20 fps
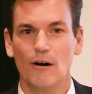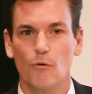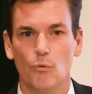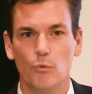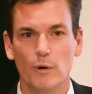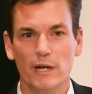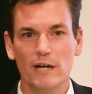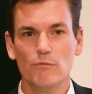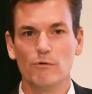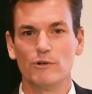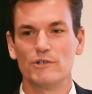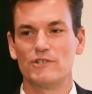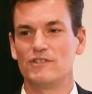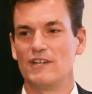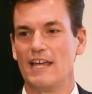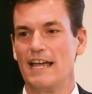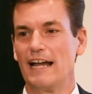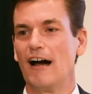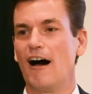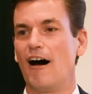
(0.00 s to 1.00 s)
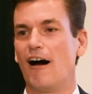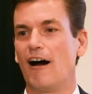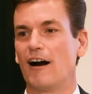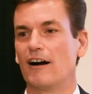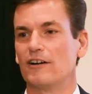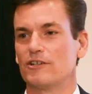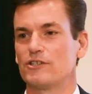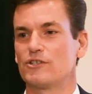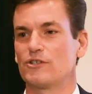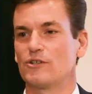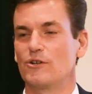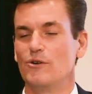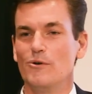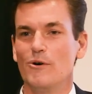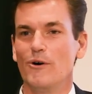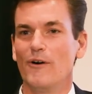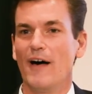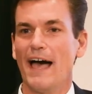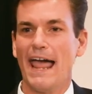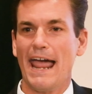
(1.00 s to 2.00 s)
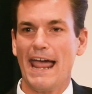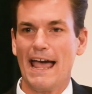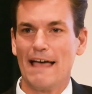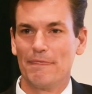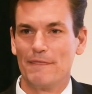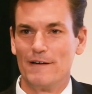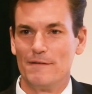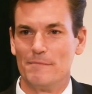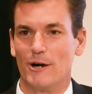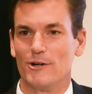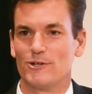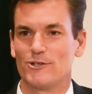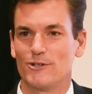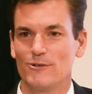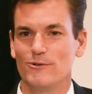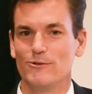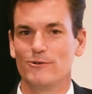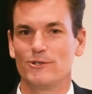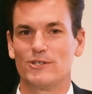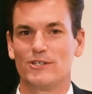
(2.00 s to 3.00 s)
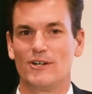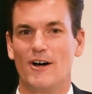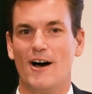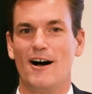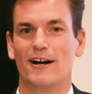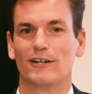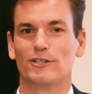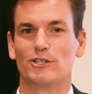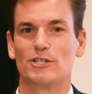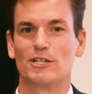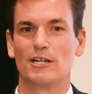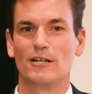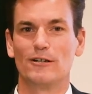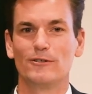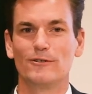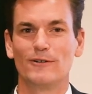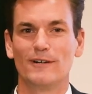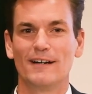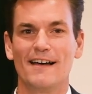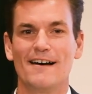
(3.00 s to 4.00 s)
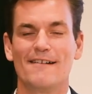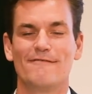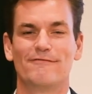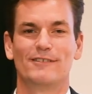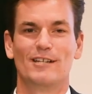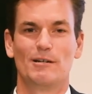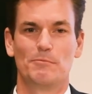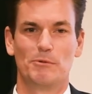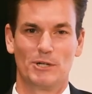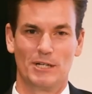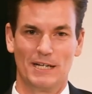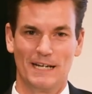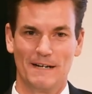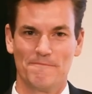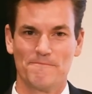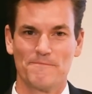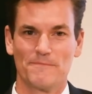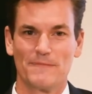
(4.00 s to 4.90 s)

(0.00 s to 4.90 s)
we will sing our school anthem, our school song, Children of Liberty.